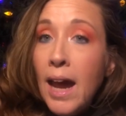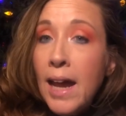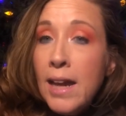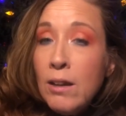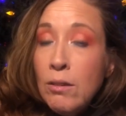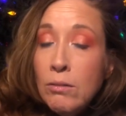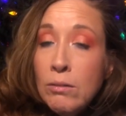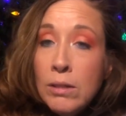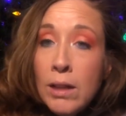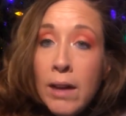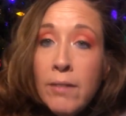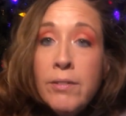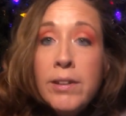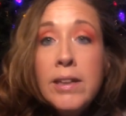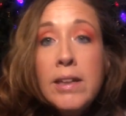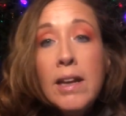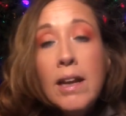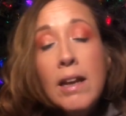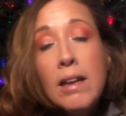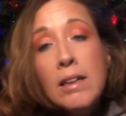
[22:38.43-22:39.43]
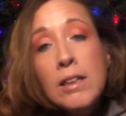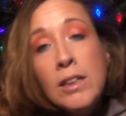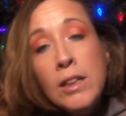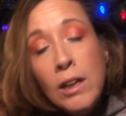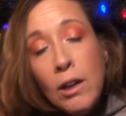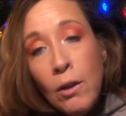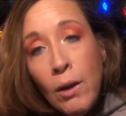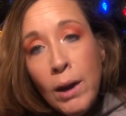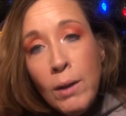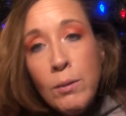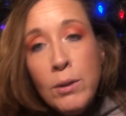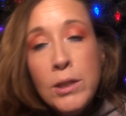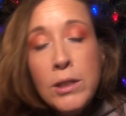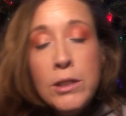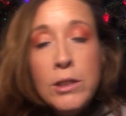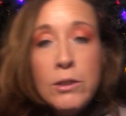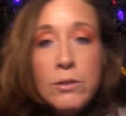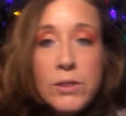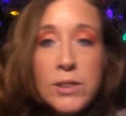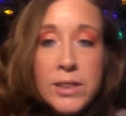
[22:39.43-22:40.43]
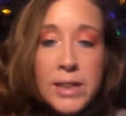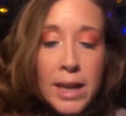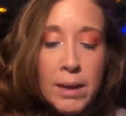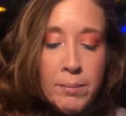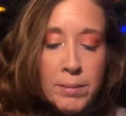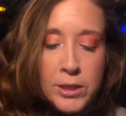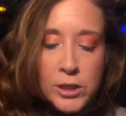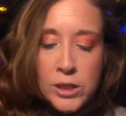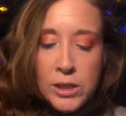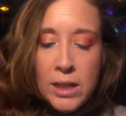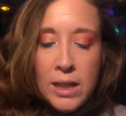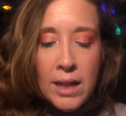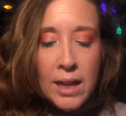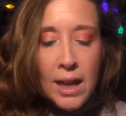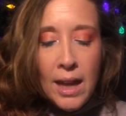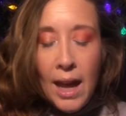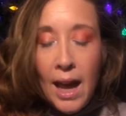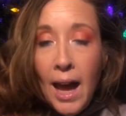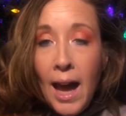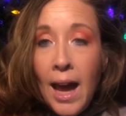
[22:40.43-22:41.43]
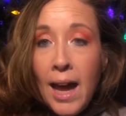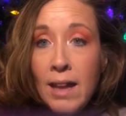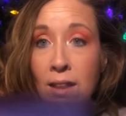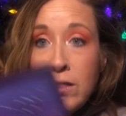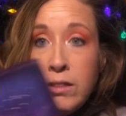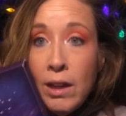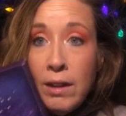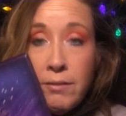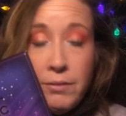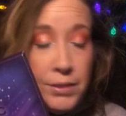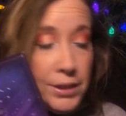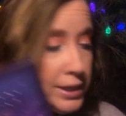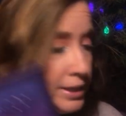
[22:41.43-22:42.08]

I don't love it. You know, I wouldn't use it that much. I love